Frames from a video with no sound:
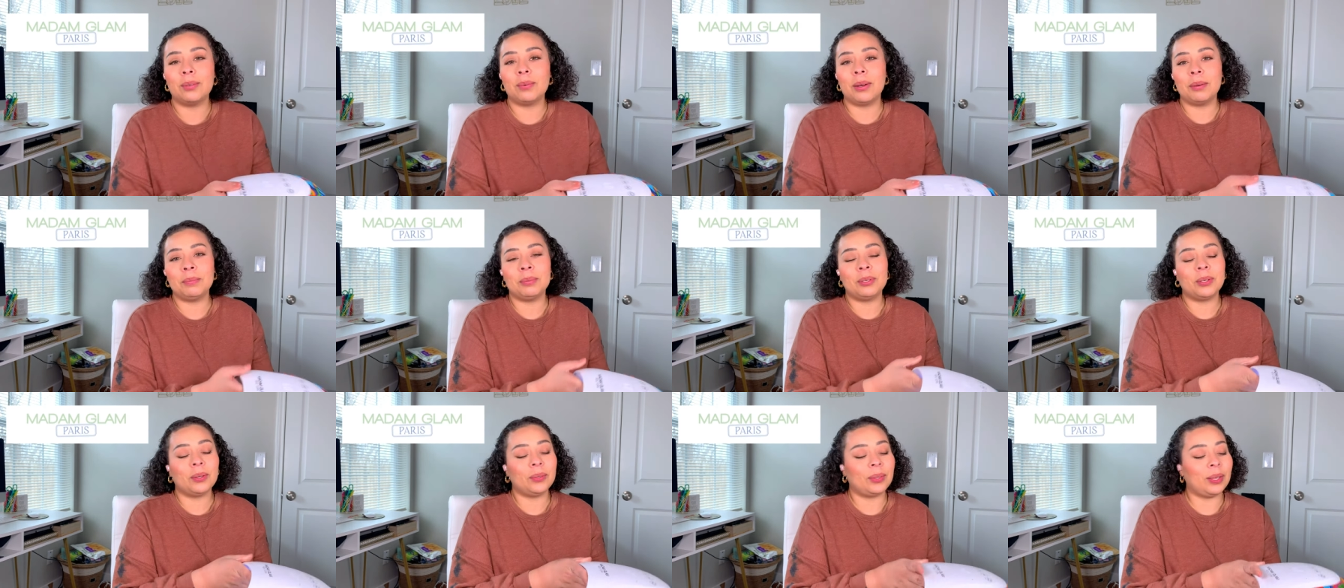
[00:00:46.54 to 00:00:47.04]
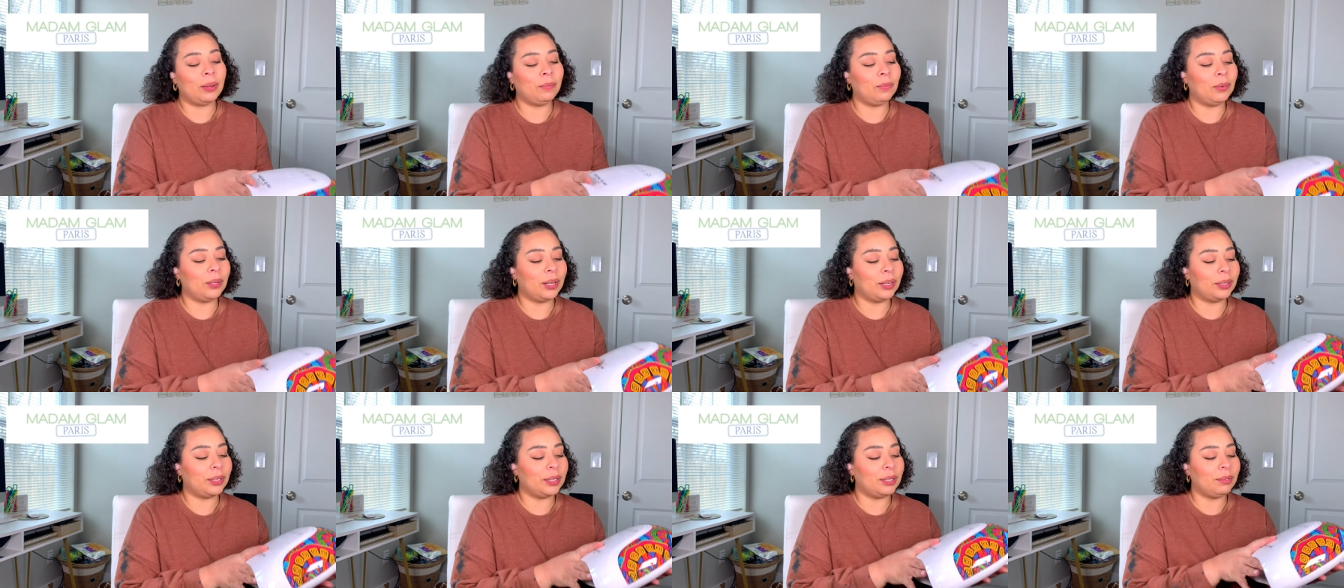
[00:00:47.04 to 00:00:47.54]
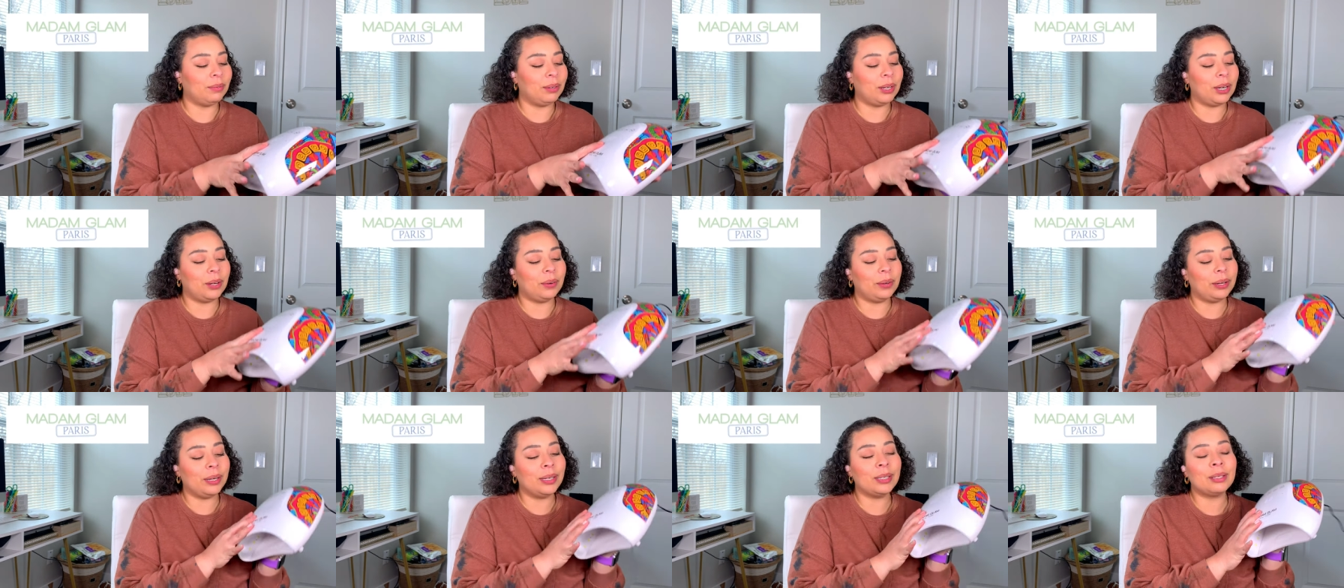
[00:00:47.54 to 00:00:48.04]
I'm so thankful that this
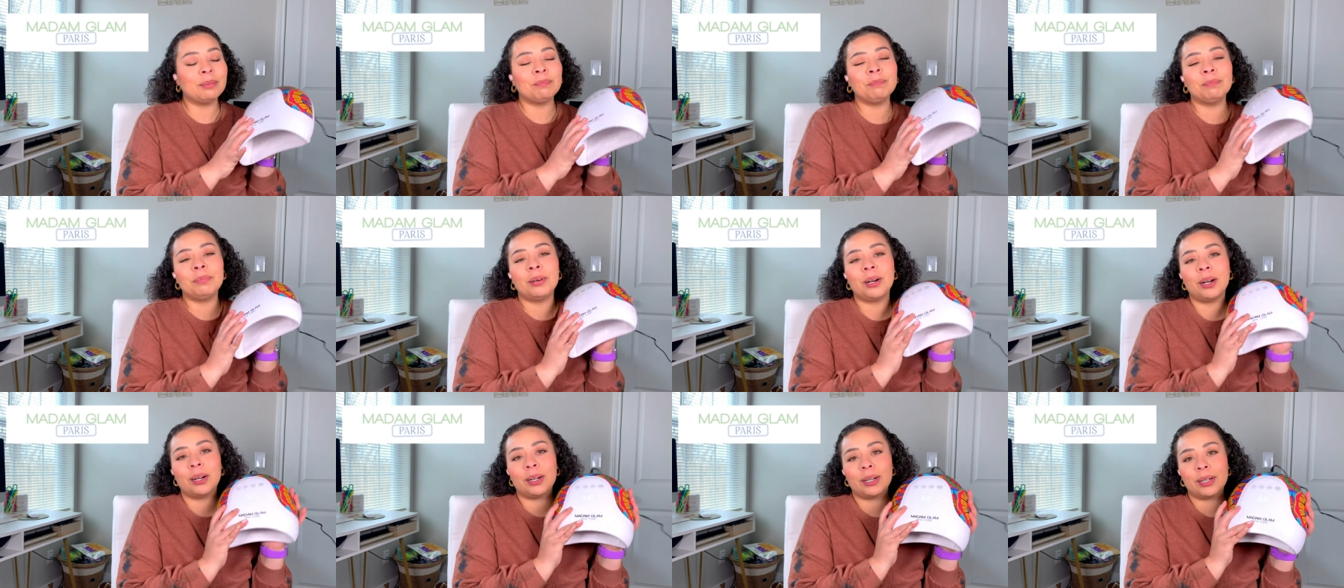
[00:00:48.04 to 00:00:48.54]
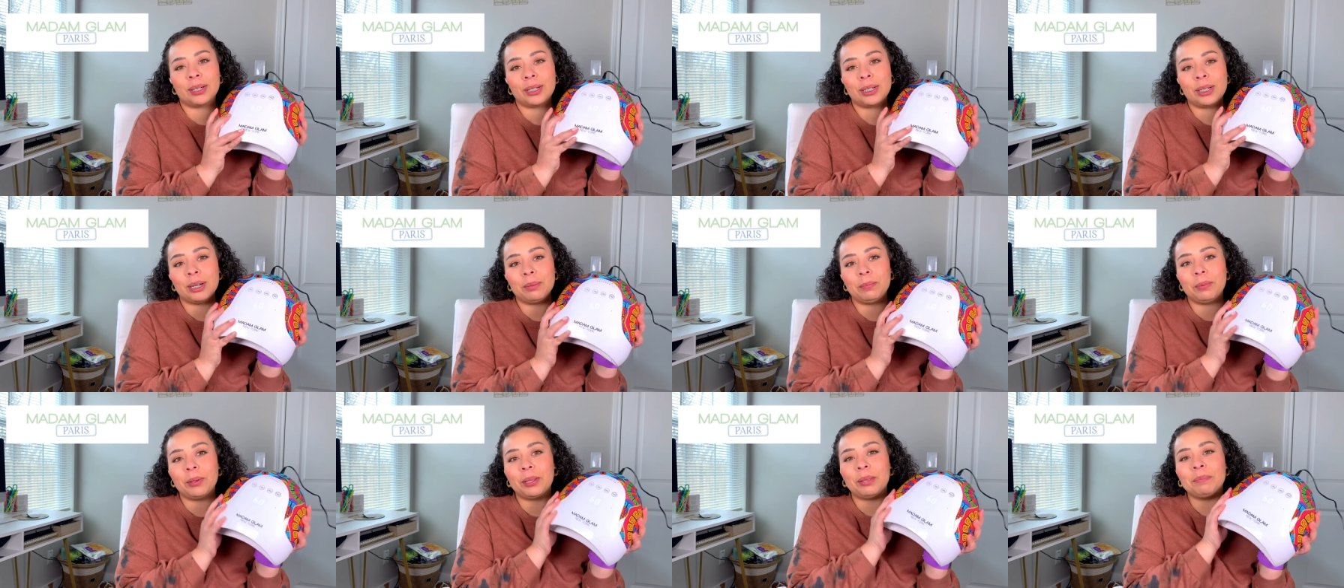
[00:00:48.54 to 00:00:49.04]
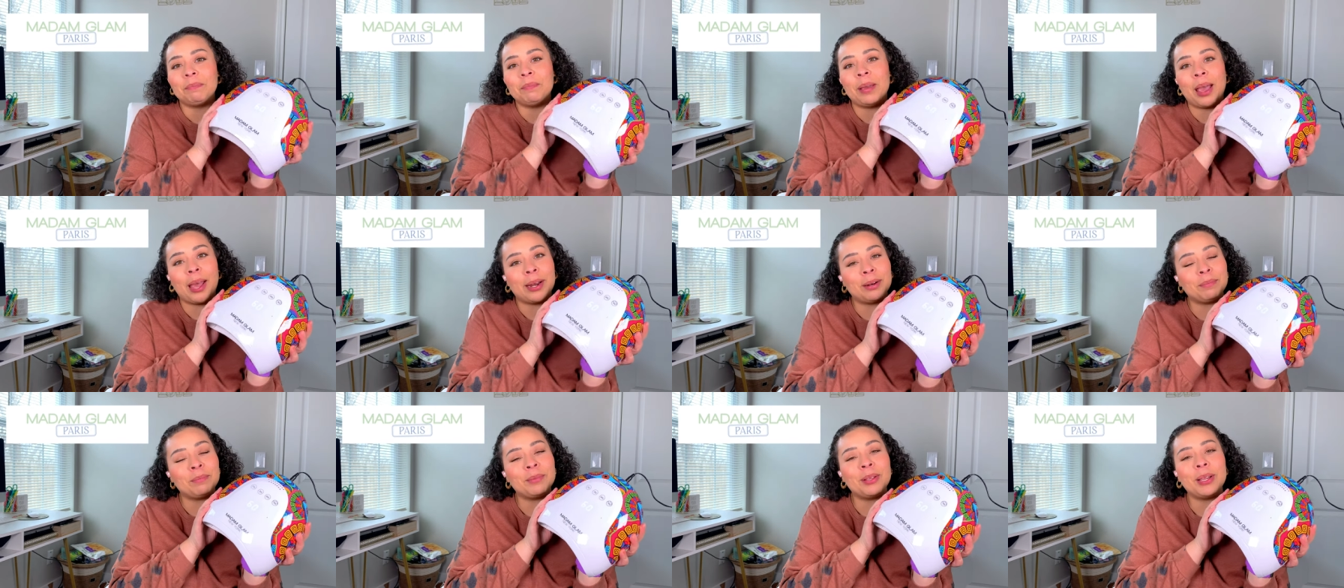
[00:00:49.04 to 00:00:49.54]
video is in partnership with
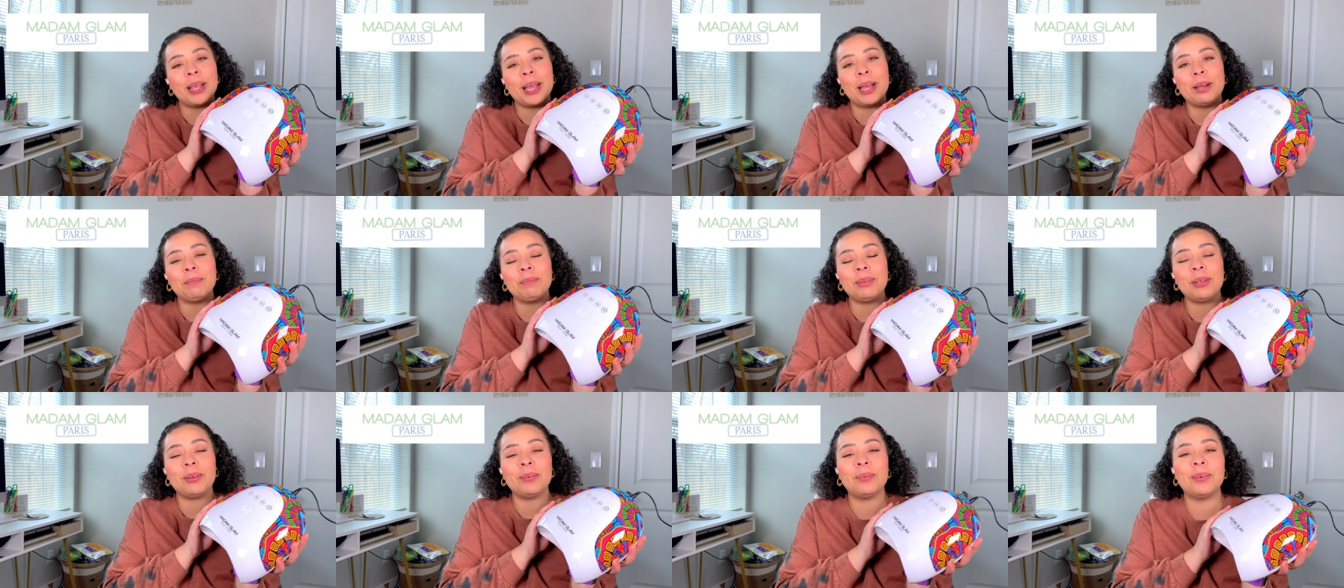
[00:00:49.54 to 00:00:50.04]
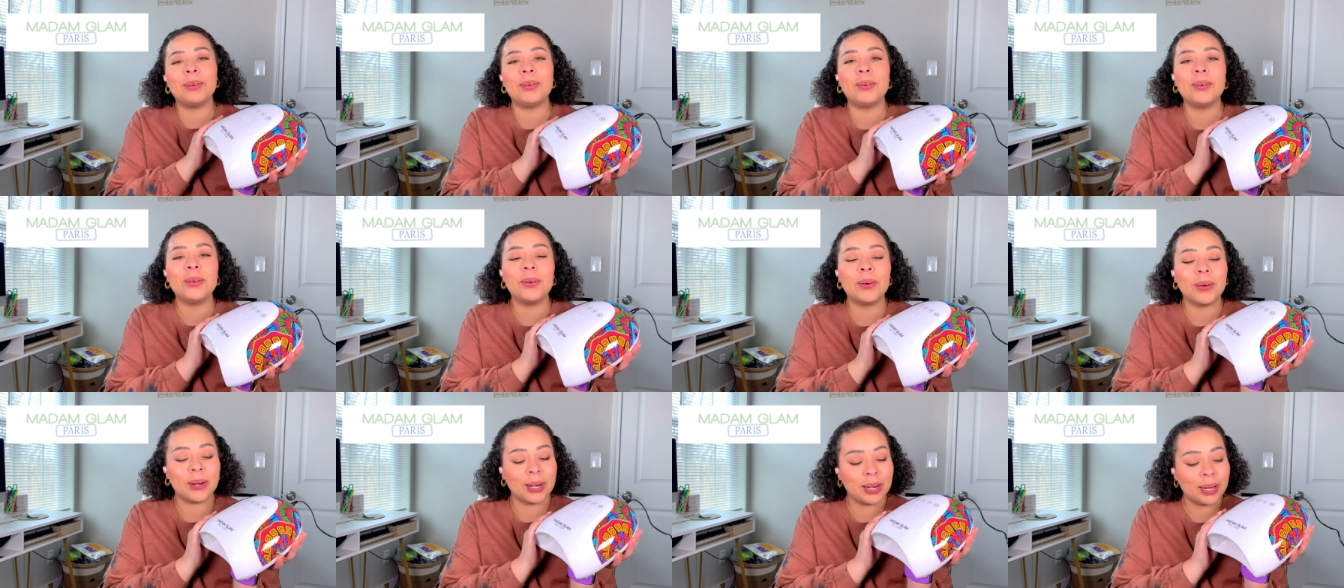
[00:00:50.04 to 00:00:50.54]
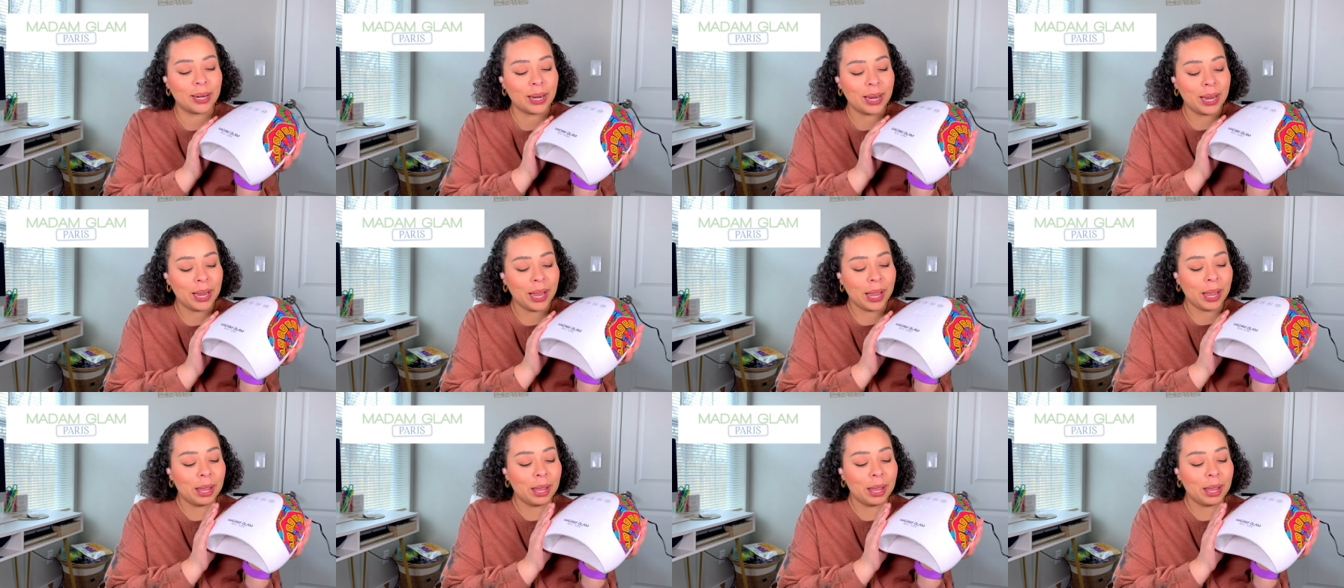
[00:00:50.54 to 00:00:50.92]
Madam Glam New York,